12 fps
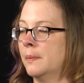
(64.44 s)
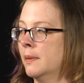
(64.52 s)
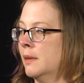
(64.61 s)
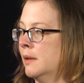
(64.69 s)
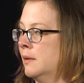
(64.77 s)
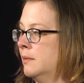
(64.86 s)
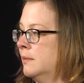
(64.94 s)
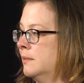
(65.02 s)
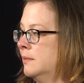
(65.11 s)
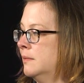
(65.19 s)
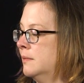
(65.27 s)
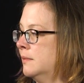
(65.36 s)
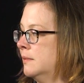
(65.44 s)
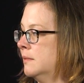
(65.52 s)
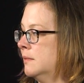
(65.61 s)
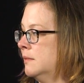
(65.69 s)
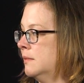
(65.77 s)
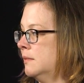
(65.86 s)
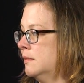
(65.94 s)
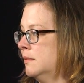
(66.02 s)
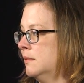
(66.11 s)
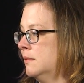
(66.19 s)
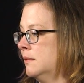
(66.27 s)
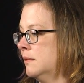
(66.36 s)

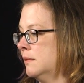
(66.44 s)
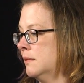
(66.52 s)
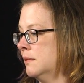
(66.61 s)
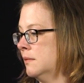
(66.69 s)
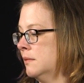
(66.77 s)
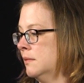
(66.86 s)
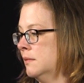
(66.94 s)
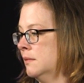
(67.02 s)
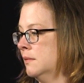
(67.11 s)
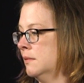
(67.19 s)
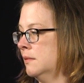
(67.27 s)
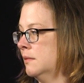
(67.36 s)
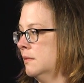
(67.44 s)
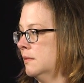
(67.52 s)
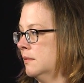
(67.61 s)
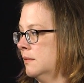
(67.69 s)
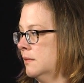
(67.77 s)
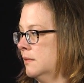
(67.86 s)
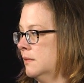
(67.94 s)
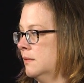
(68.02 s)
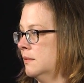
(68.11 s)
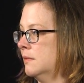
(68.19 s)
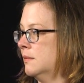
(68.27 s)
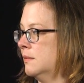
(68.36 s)

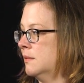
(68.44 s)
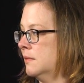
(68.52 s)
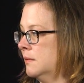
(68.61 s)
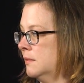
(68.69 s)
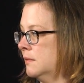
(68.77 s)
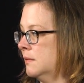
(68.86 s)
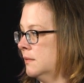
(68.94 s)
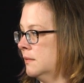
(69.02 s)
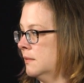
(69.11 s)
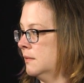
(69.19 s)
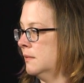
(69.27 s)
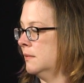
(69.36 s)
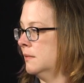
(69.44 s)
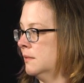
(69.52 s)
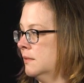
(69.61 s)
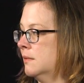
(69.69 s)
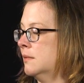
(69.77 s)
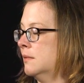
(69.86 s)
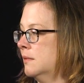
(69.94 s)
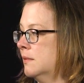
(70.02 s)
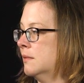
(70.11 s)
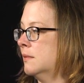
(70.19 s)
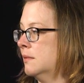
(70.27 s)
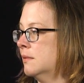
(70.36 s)

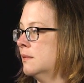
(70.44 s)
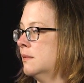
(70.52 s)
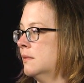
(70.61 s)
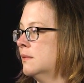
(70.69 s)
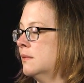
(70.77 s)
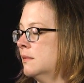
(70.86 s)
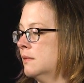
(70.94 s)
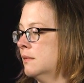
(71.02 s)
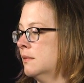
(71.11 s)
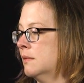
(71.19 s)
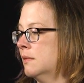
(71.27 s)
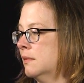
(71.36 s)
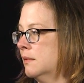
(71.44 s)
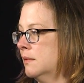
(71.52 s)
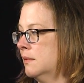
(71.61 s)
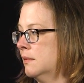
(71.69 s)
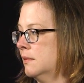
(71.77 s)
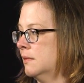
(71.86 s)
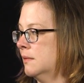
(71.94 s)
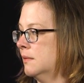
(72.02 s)
No words are spoken by the person on screen.